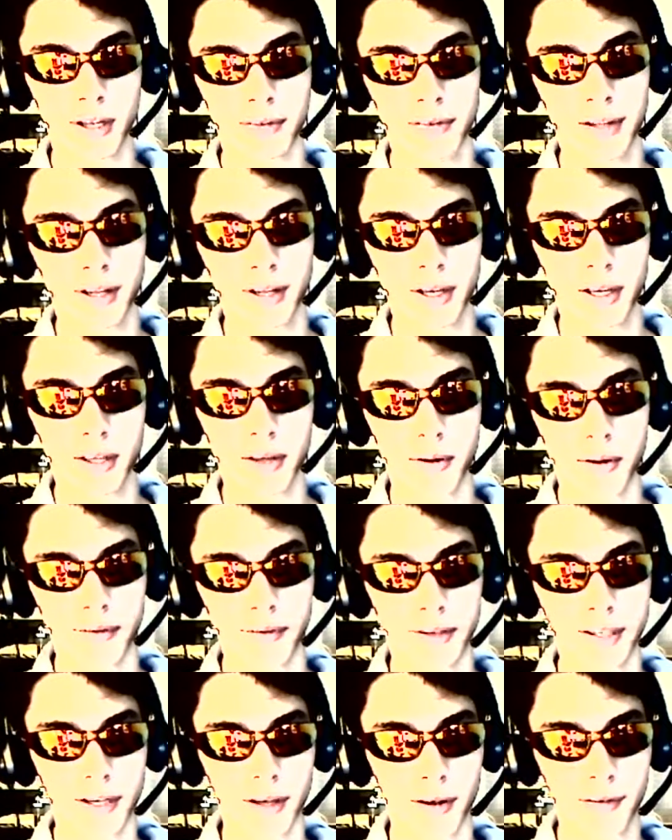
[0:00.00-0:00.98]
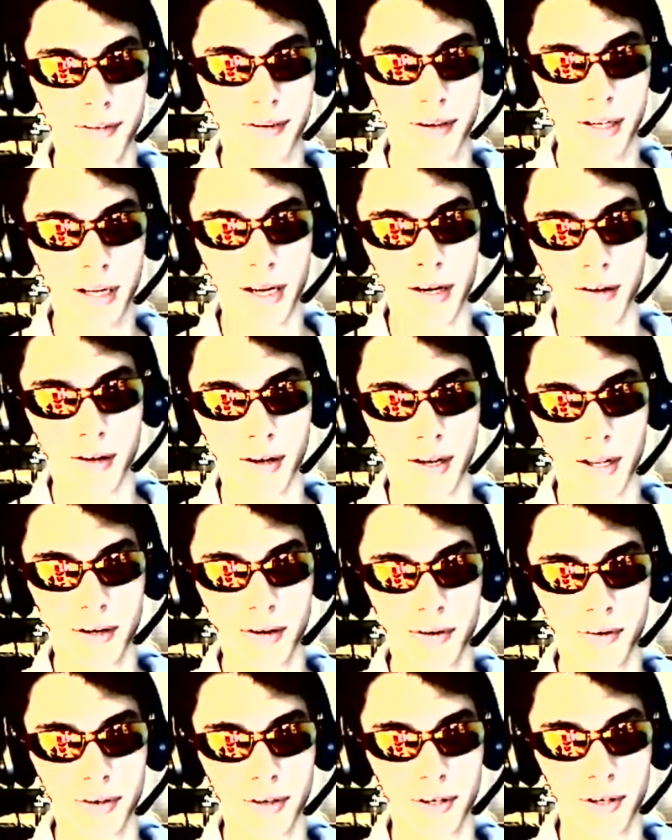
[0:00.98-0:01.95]
because you have DLC and
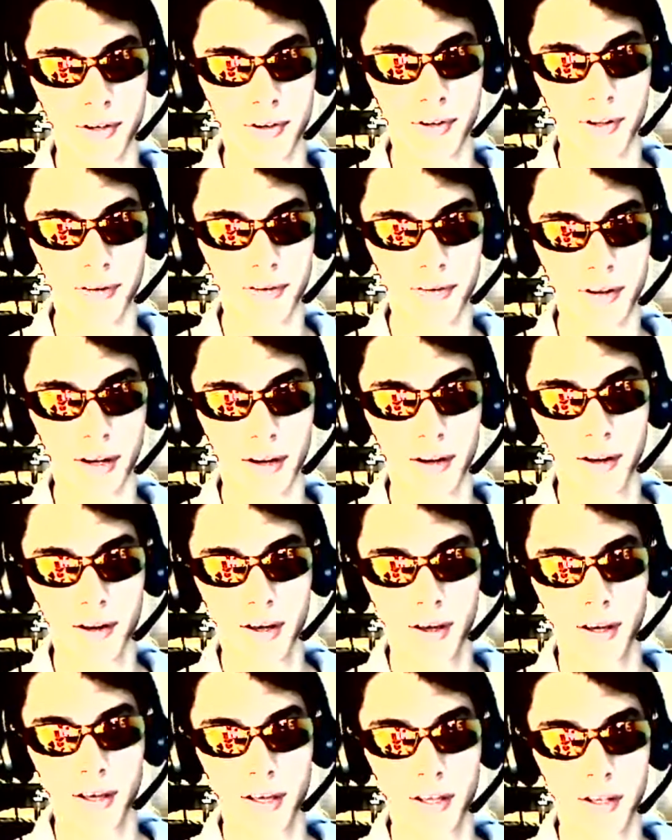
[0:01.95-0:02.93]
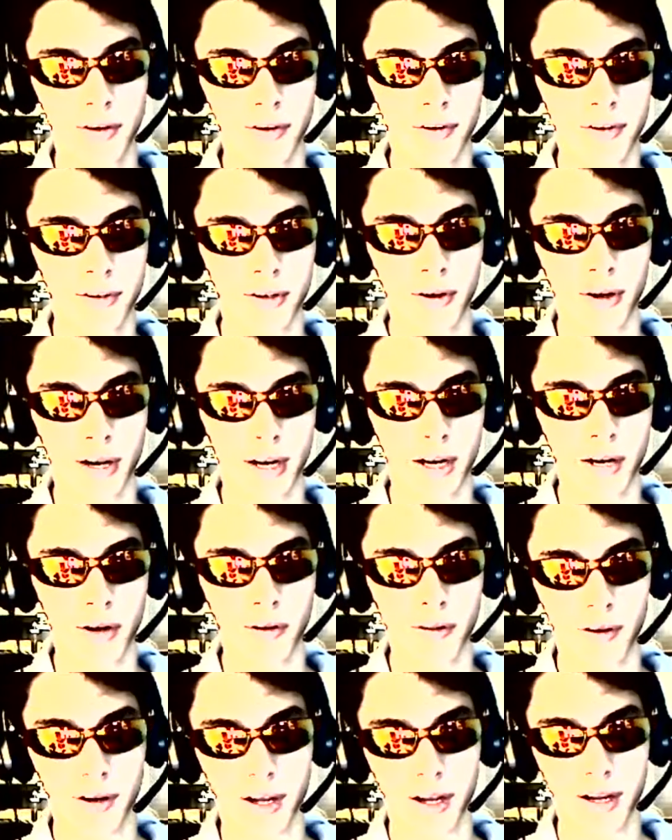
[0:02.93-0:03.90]
collector's editions, and you're still not getting
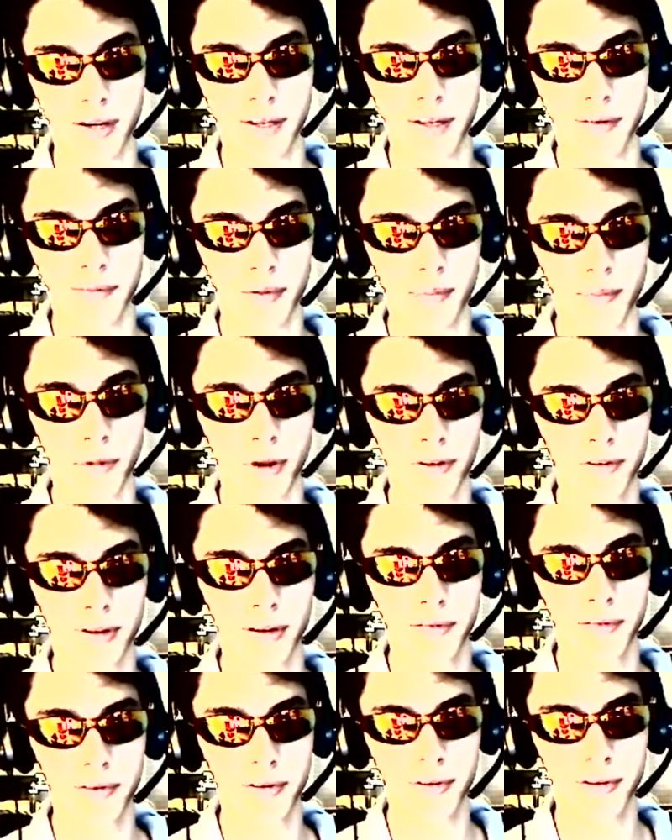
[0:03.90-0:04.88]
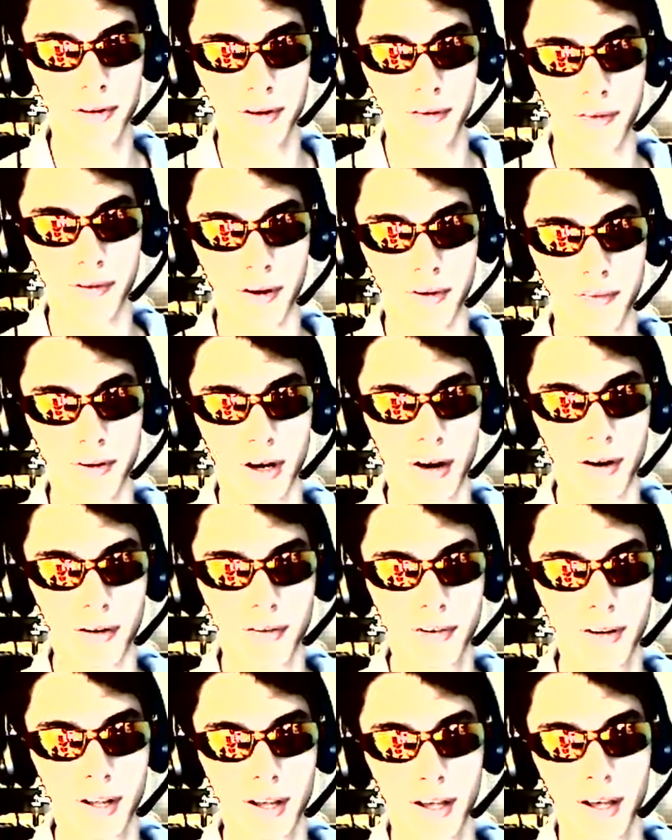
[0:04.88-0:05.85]
all the content for most games for
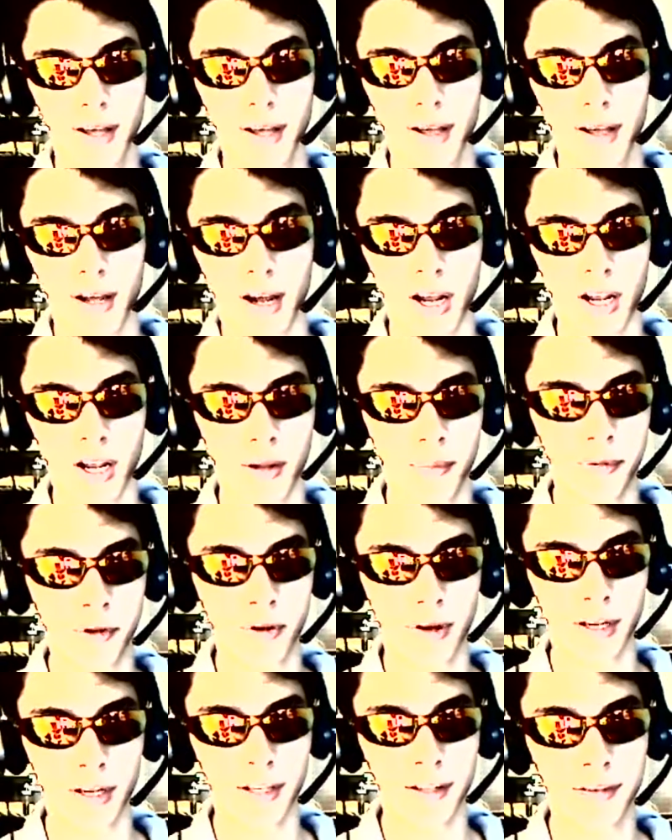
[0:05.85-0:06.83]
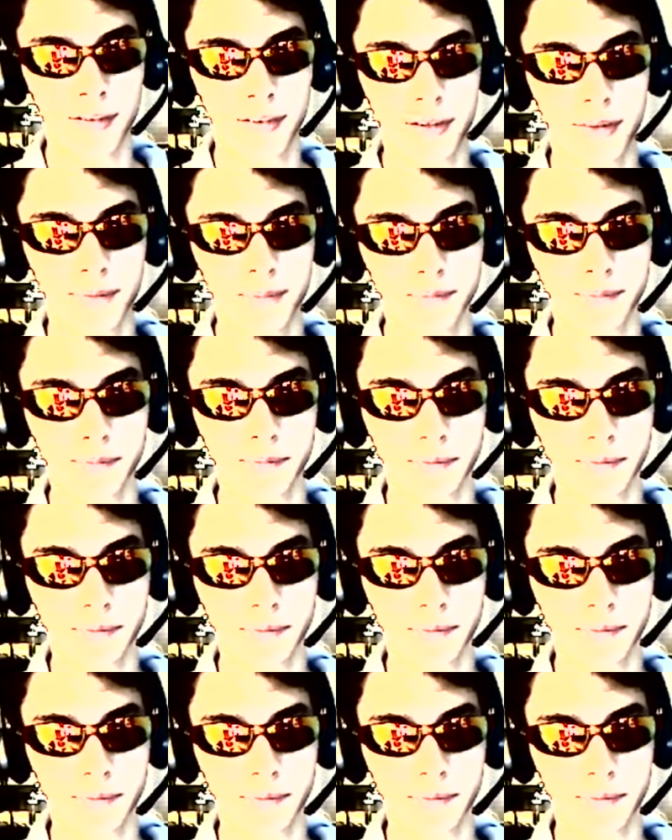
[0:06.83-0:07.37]
$65. I hope you at least